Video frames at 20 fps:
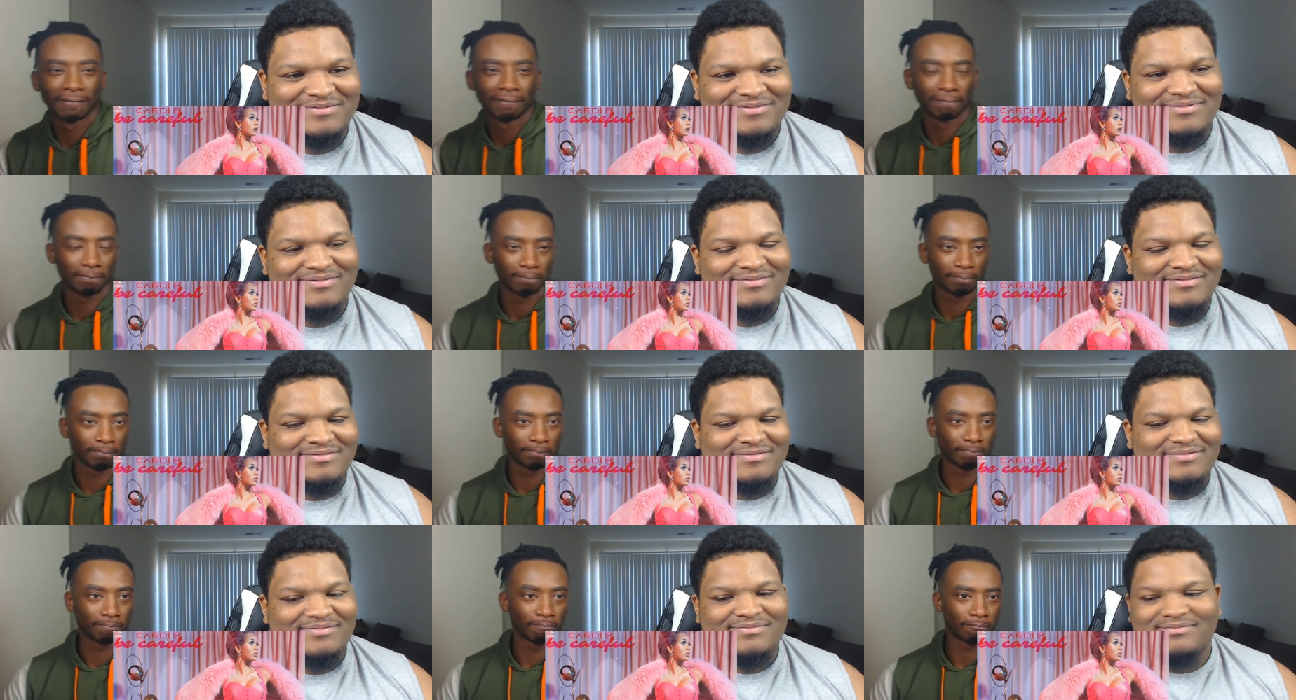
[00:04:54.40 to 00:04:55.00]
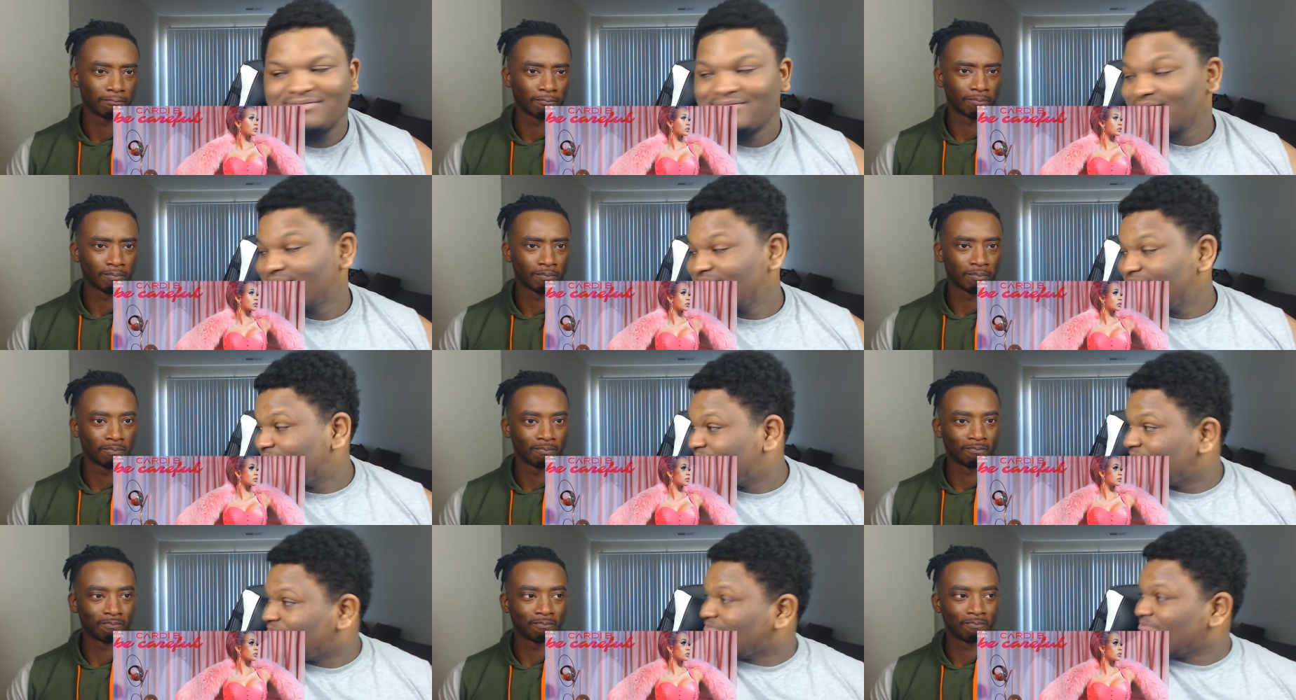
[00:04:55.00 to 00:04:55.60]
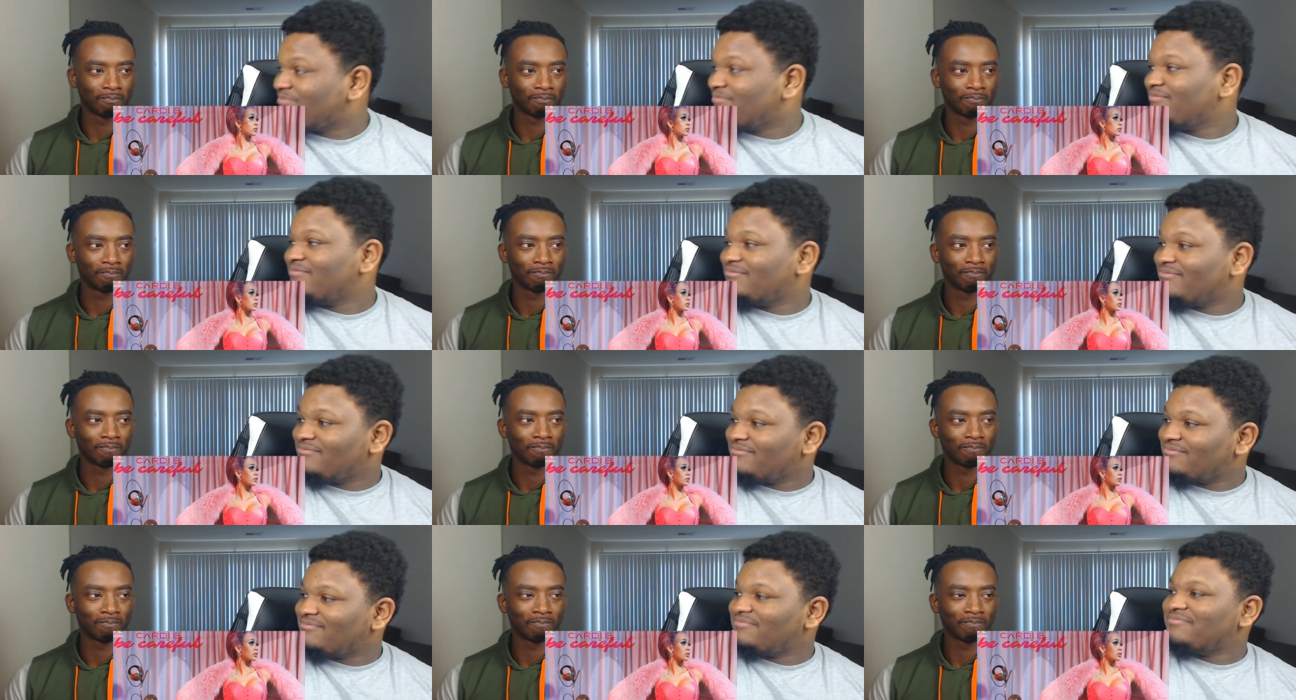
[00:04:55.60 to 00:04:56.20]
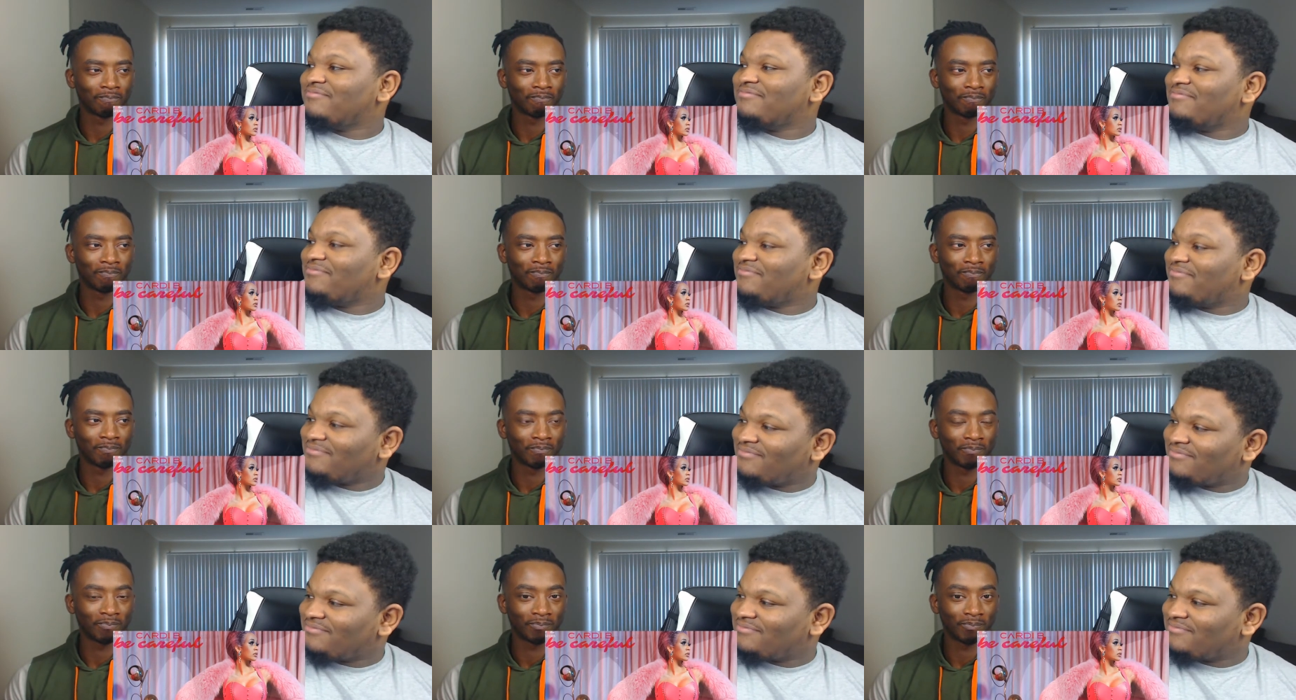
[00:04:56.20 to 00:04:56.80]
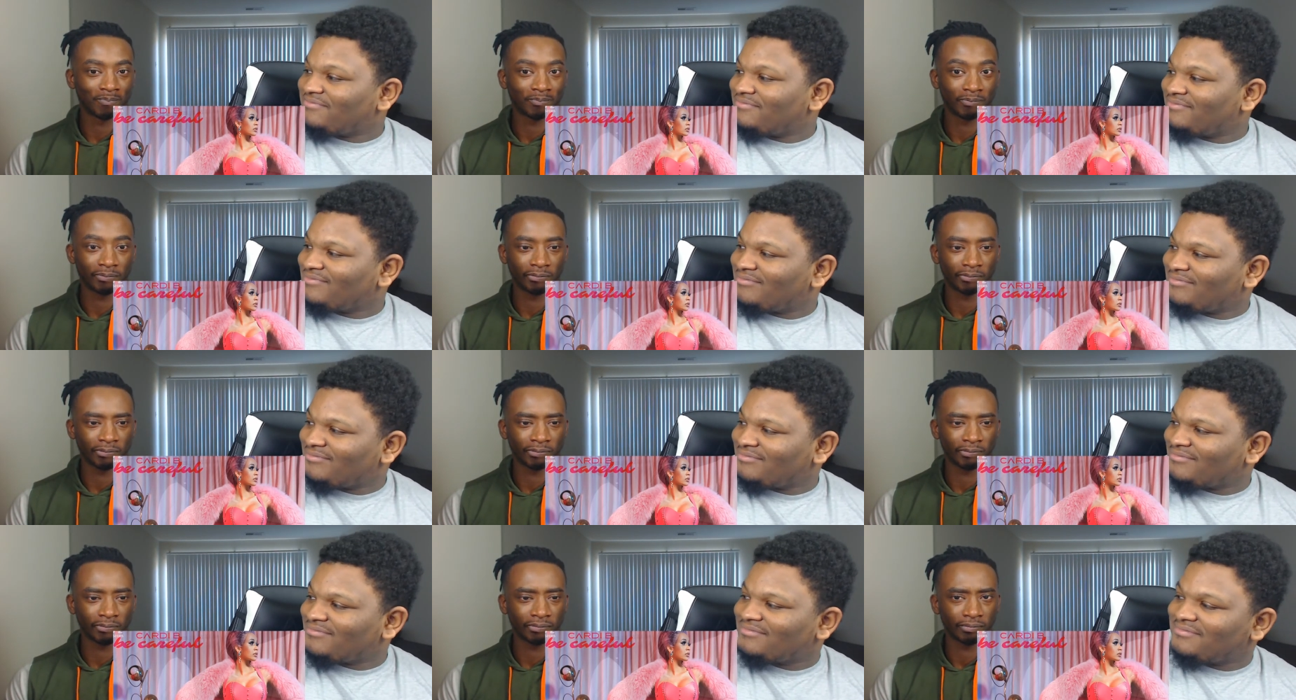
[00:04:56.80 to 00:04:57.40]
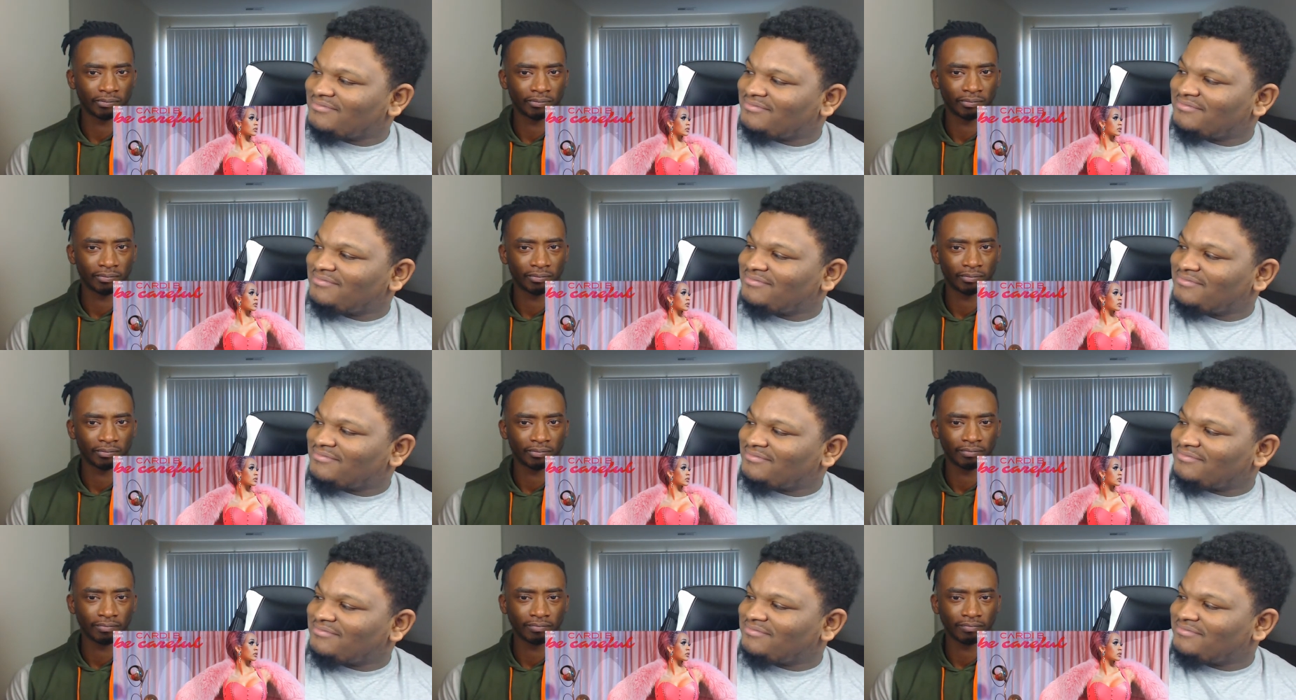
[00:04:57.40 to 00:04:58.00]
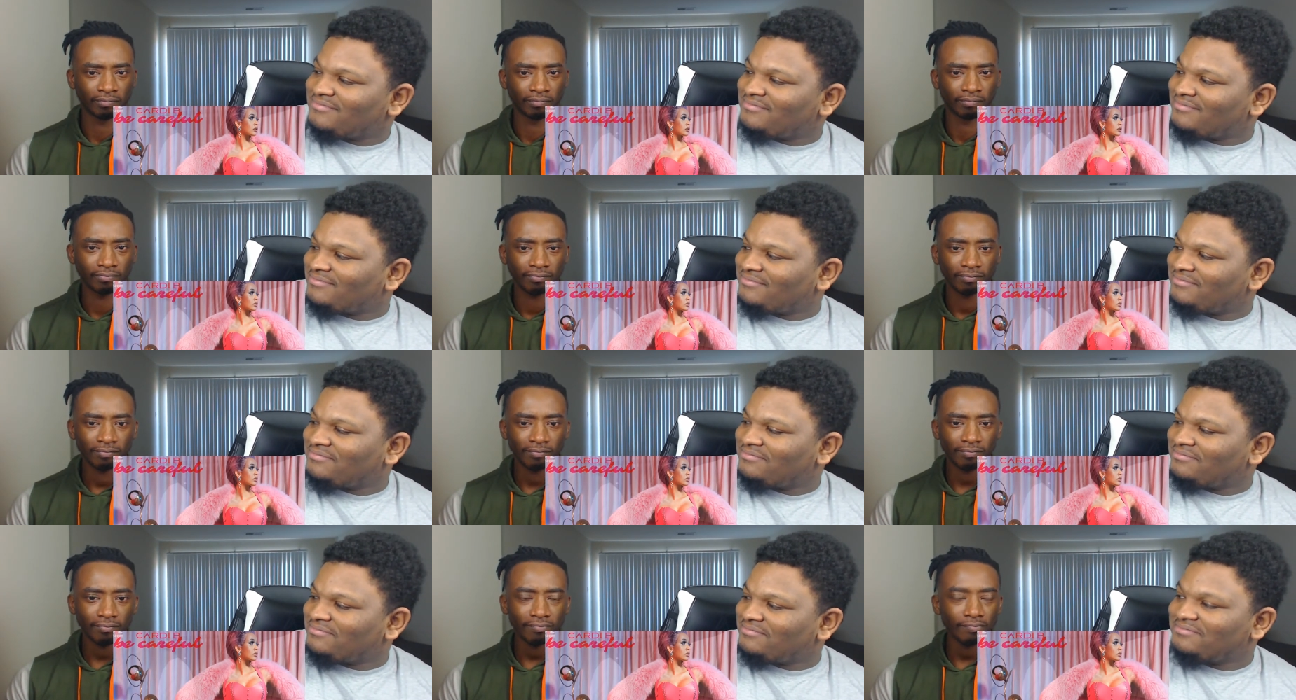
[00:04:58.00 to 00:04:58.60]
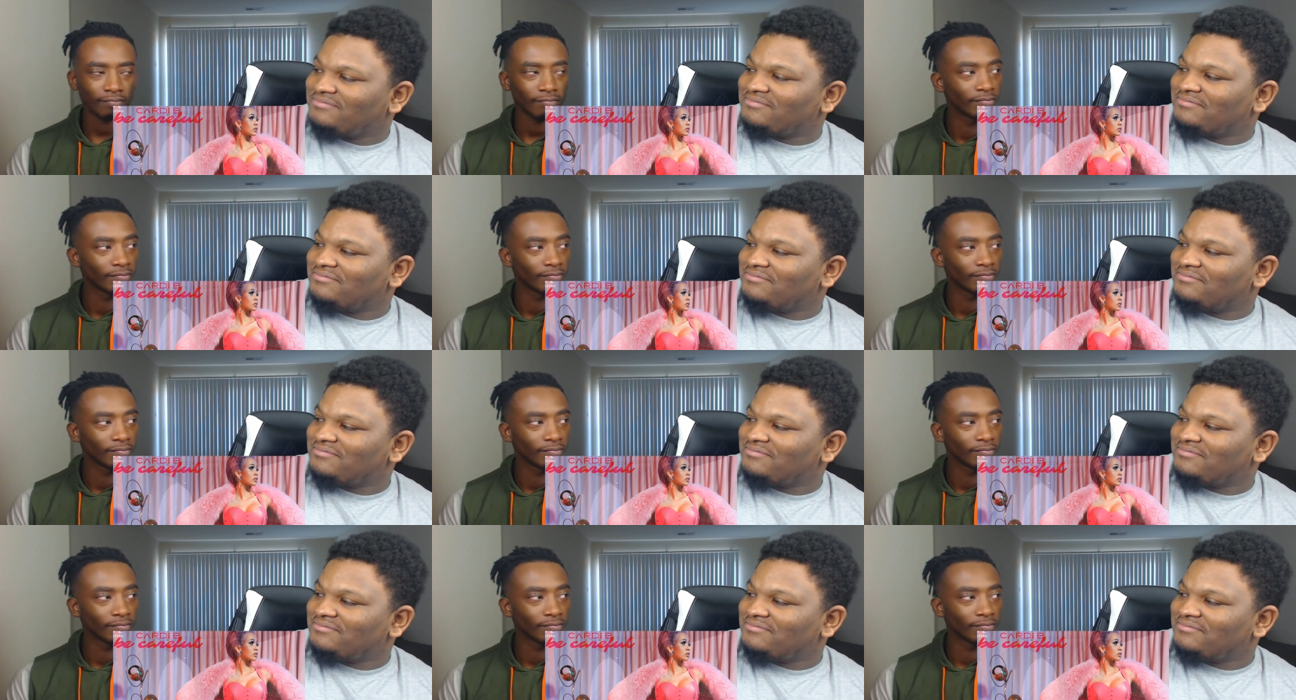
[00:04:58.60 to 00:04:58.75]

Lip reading: (silence)